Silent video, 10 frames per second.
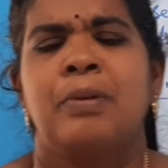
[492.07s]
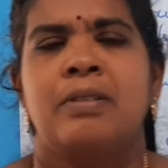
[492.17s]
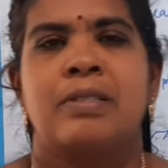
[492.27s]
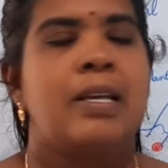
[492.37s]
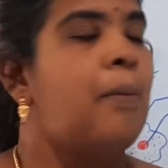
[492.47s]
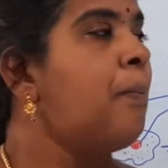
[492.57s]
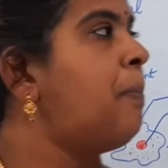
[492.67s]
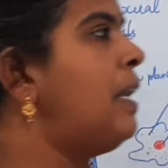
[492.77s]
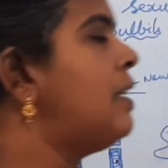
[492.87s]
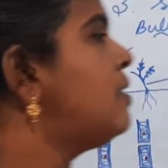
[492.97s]
Some
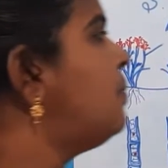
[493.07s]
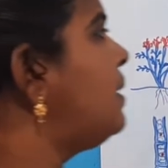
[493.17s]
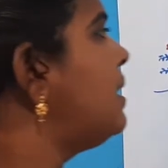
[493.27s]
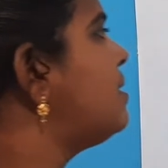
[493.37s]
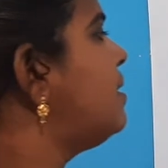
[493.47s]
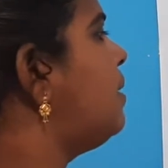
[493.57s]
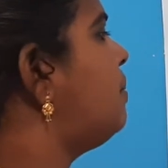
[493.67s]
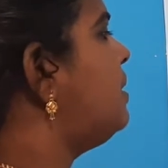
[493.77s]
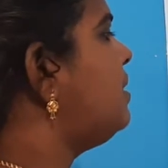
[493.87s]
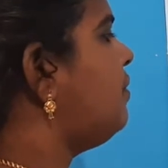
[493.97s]
plants, for
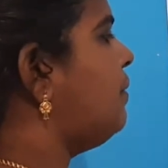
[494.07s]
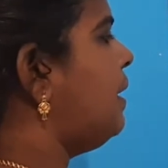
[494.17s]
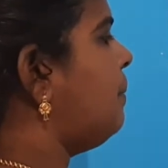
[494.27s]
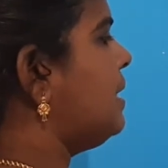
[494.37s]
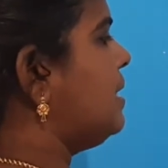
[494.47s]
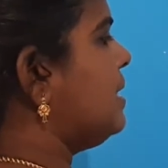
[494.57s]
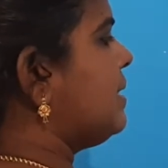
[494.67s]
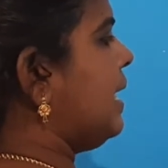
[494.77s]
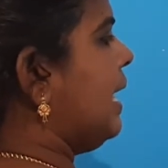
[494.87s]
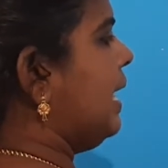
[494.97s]
example, the filamentous